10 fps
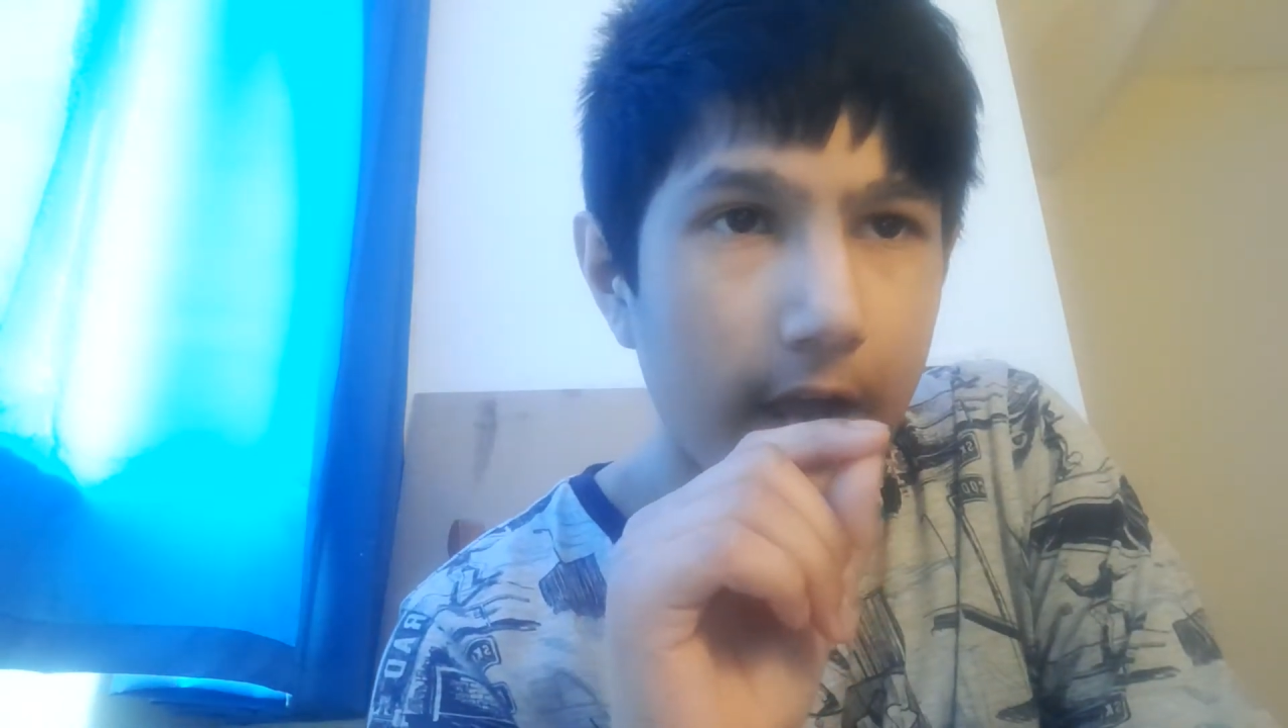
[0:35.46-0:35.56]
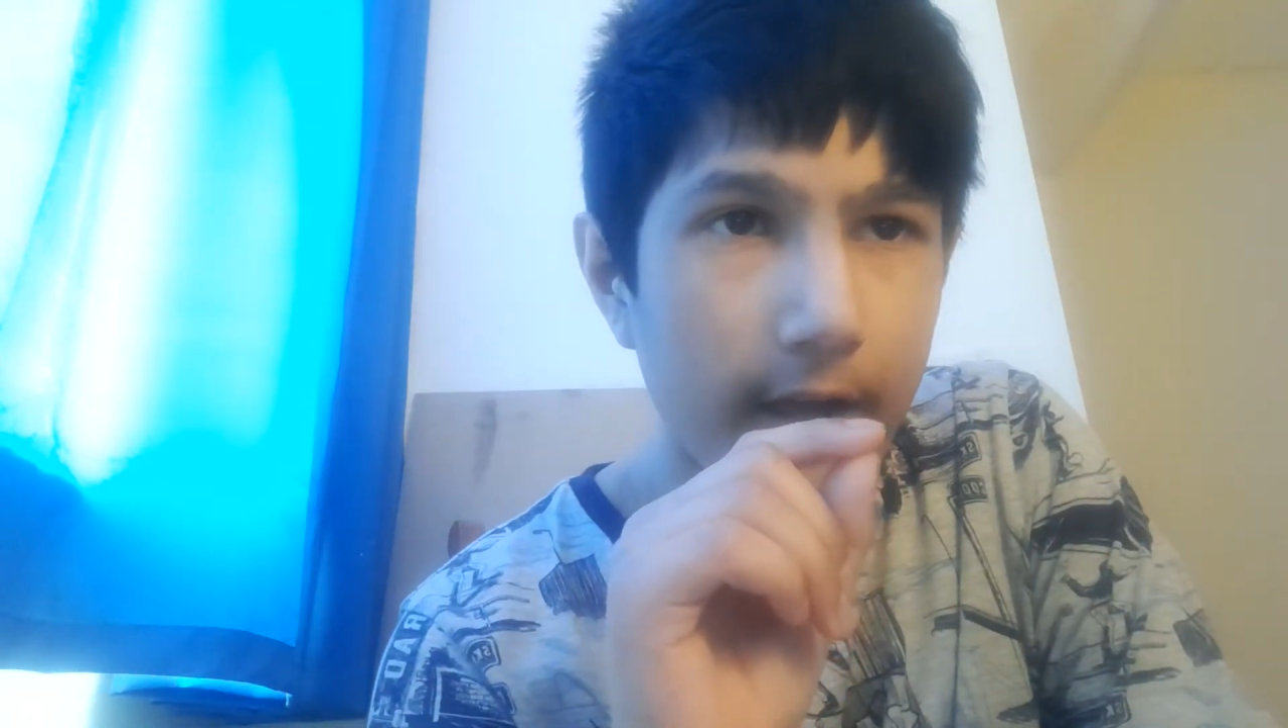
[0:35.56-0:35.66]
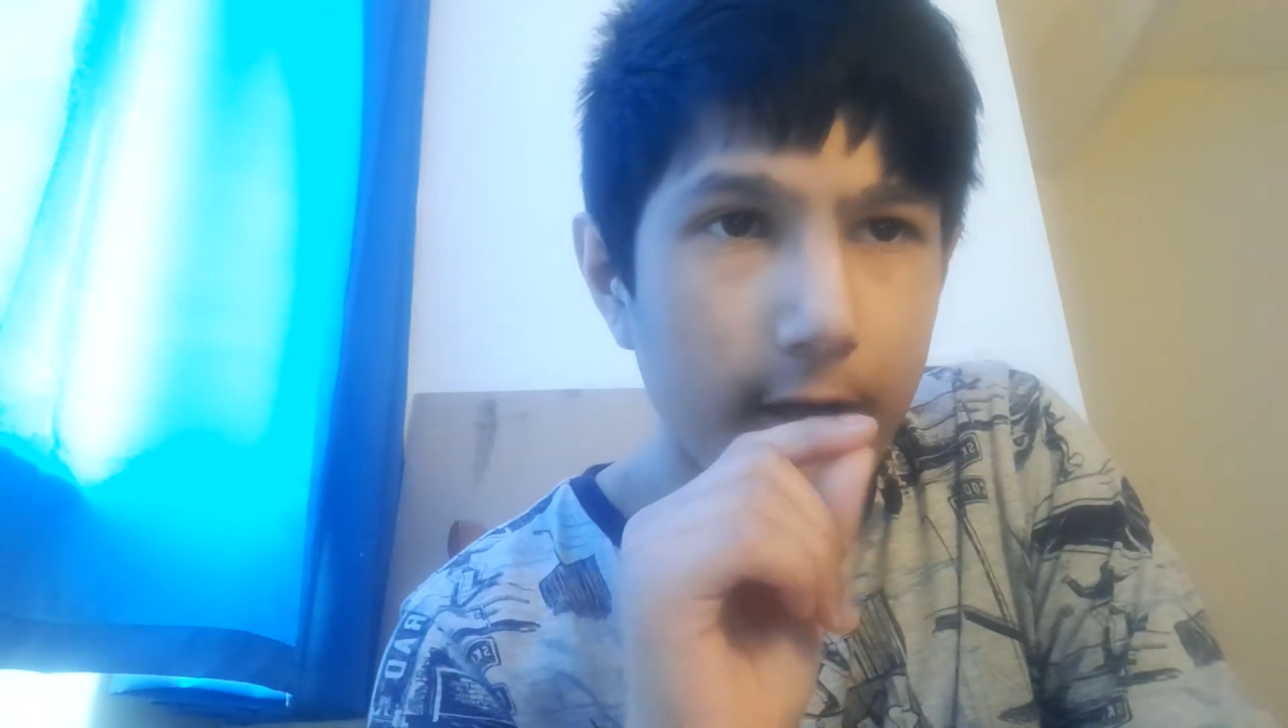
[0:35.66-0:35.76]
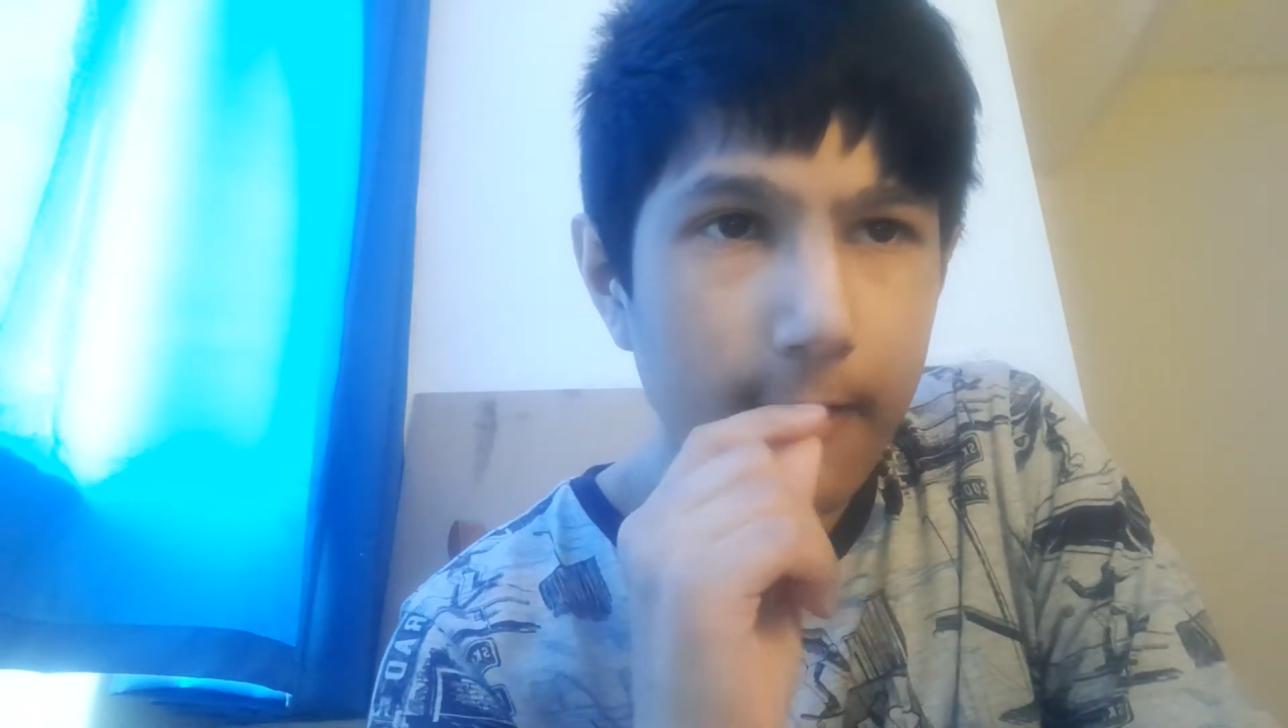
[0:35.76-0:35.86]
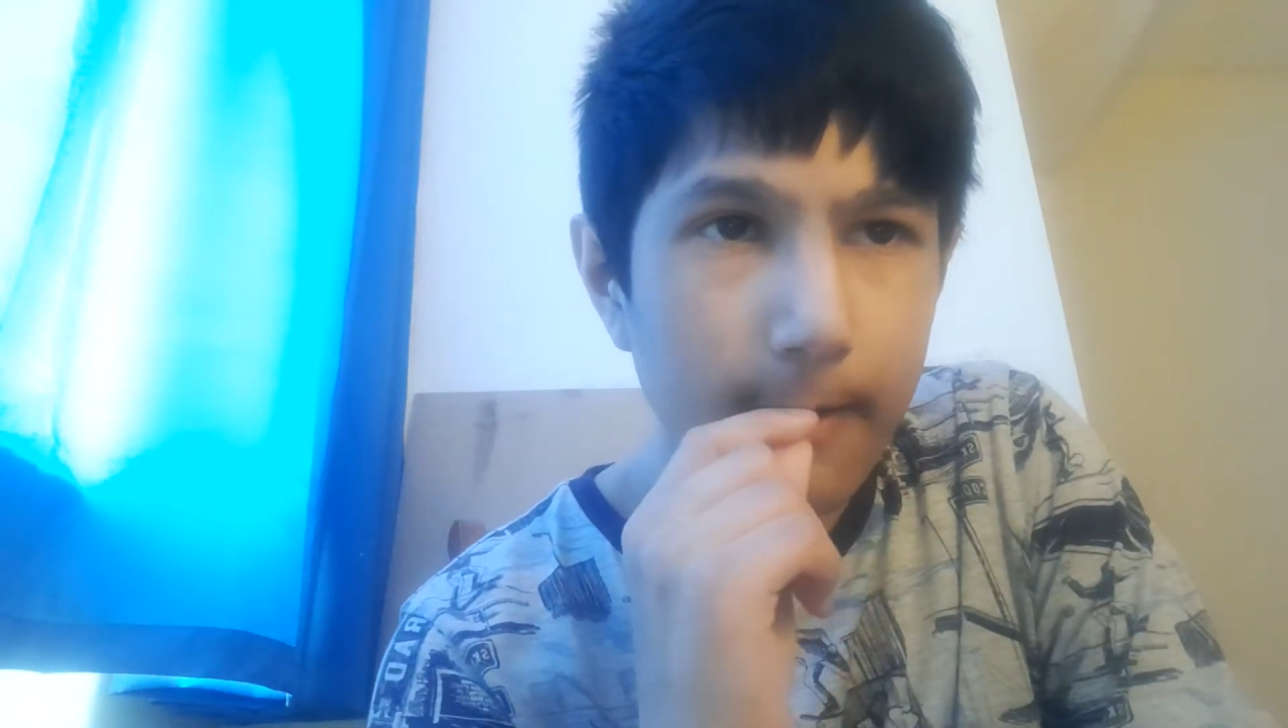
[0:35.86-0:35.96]

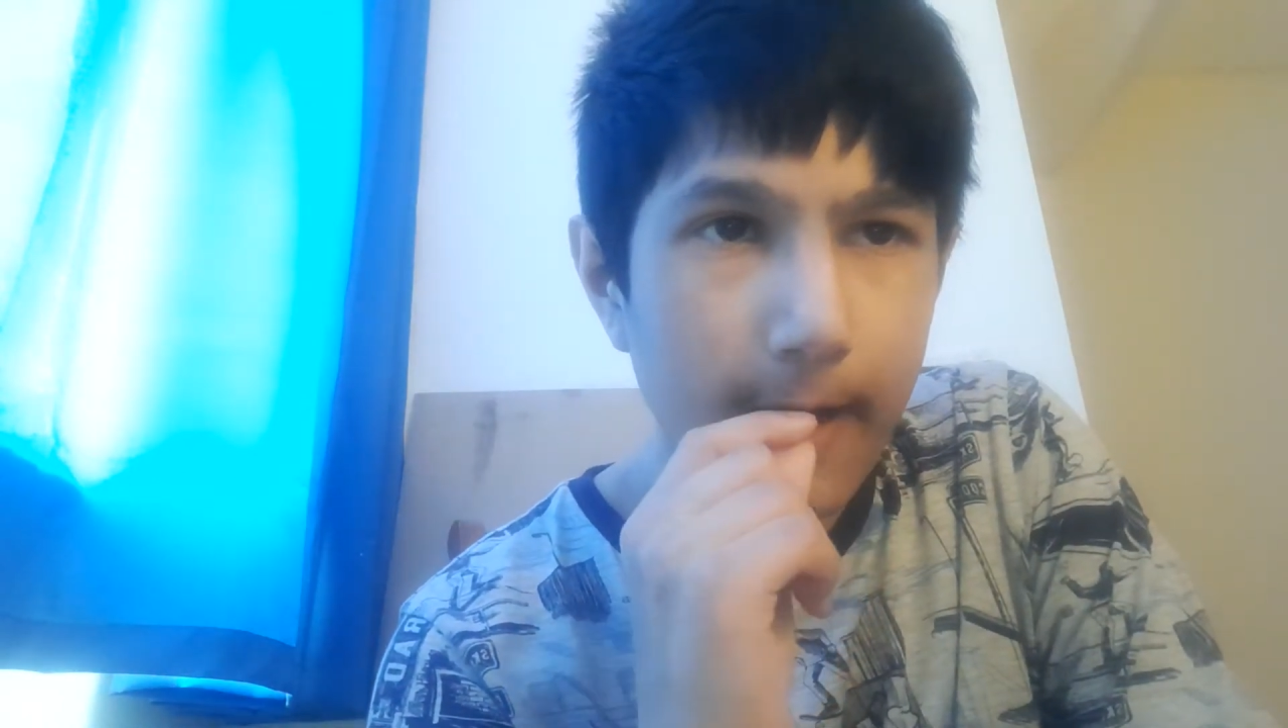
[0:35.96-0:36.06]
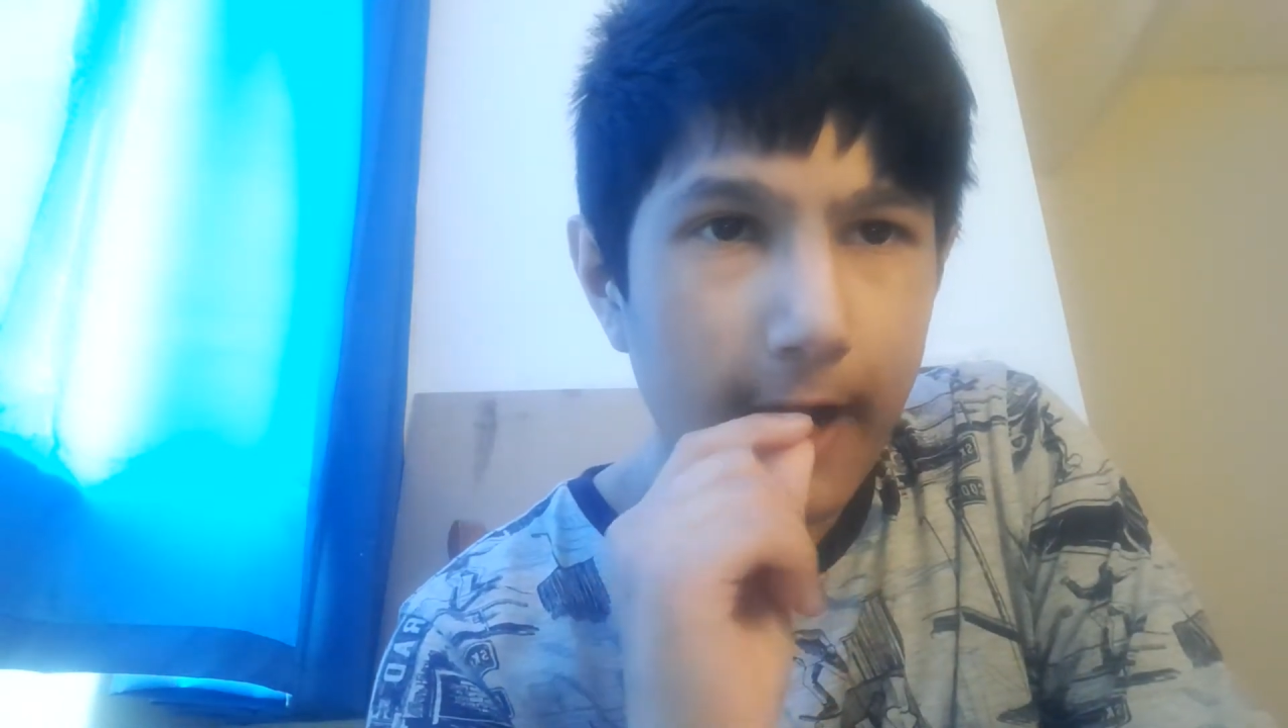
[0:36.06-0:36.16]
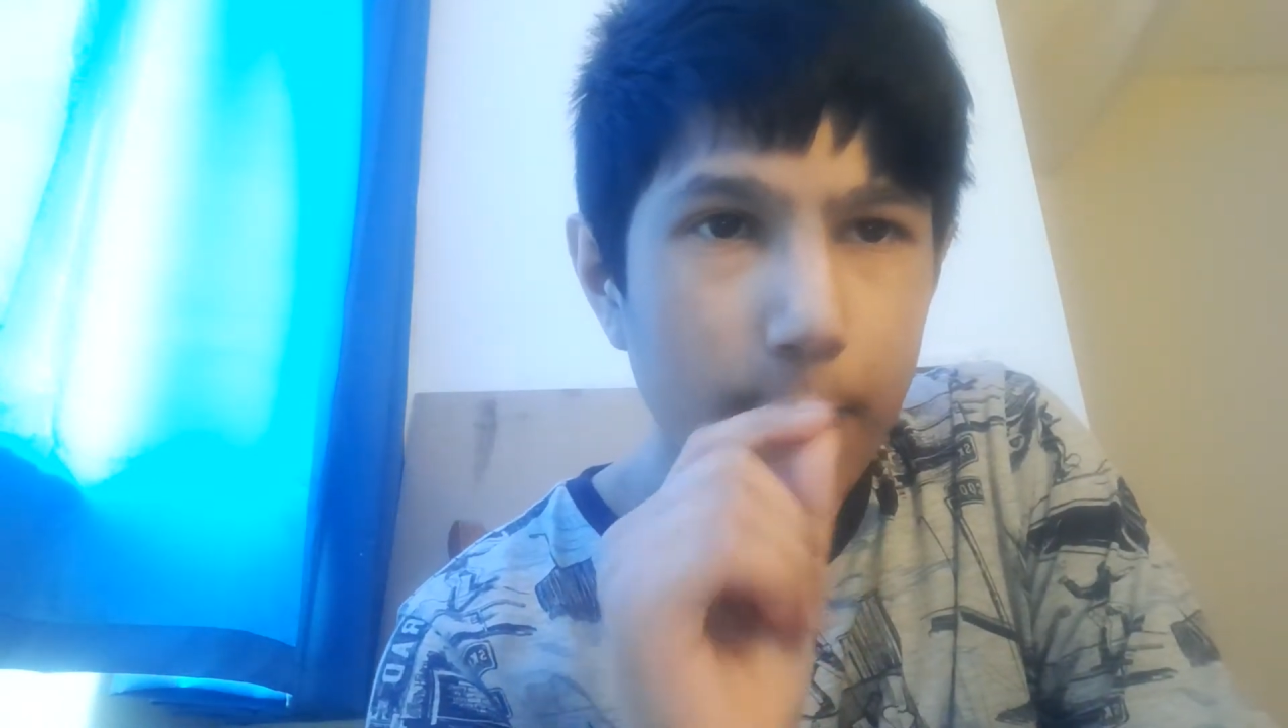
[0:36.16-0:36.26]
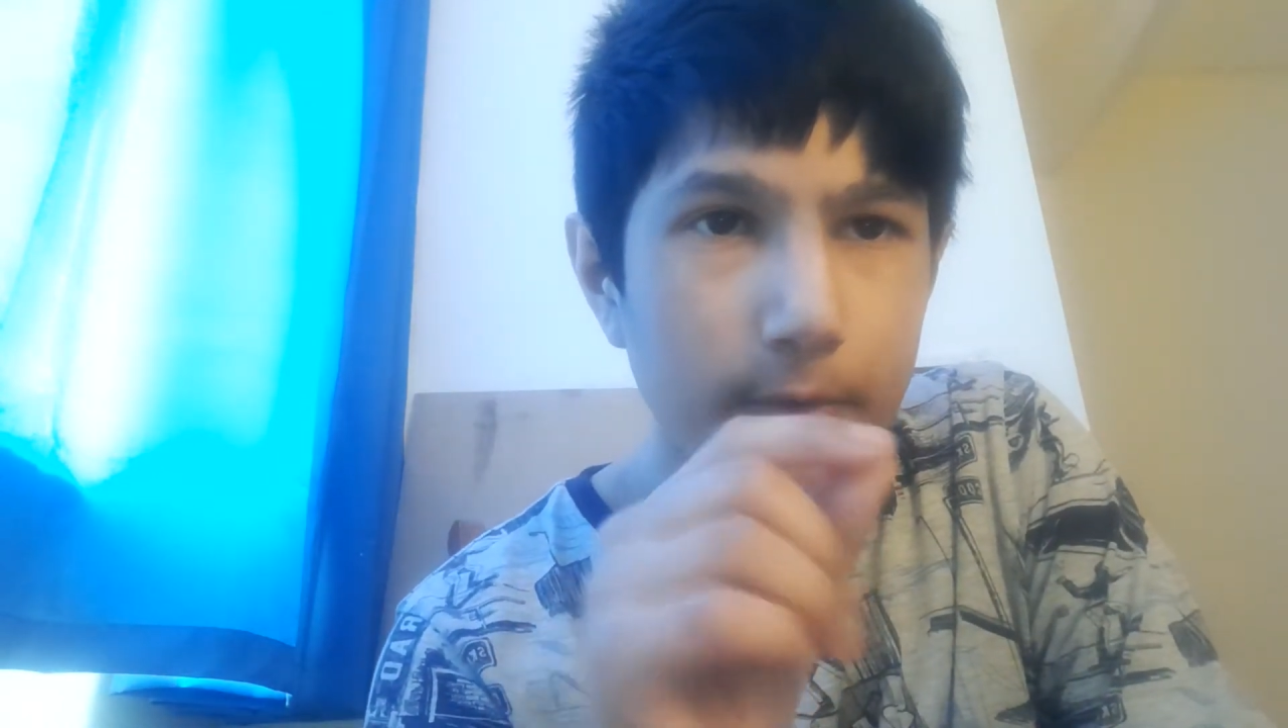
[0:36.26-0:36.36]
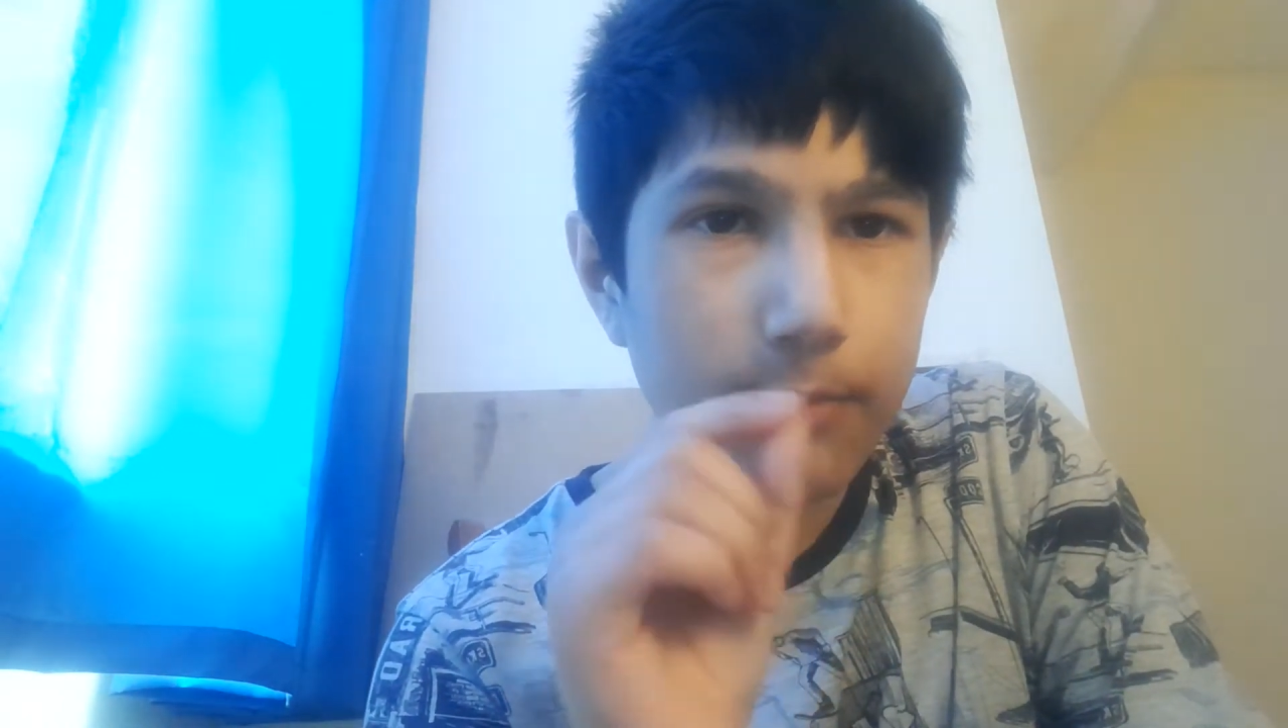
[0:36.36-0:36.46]

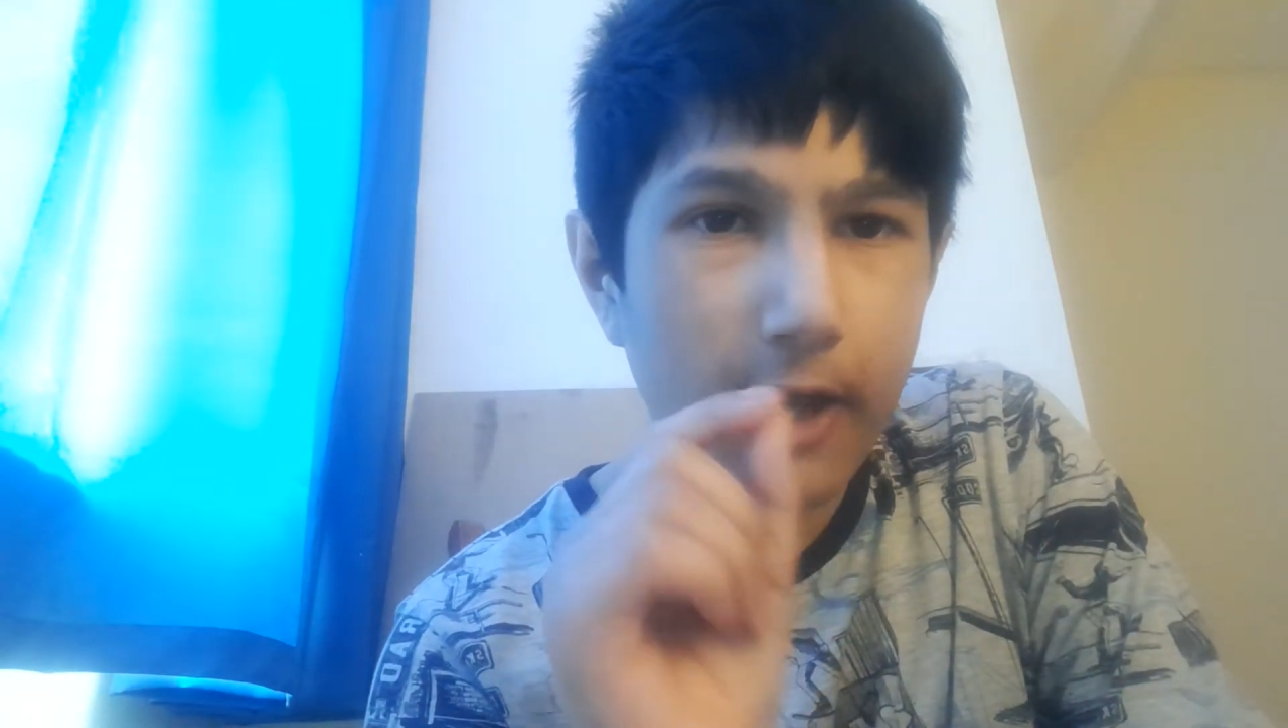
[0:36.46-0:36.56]
I will